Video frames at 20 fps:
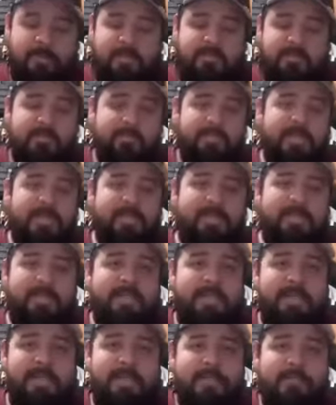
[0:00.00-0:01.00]
It's from
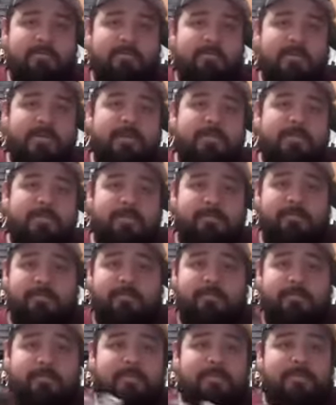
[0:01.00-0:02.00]
1993.
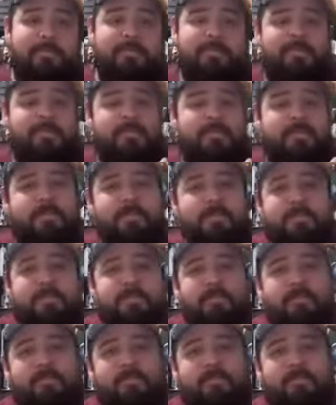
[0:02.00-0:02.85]
It's